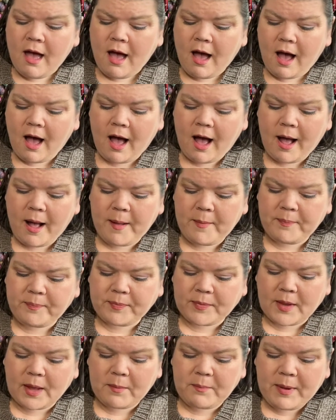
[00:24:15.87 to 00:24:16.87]

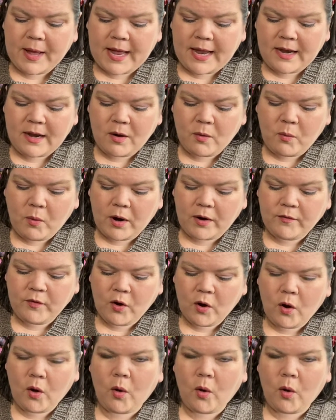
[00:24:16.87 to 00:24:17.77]
But one of her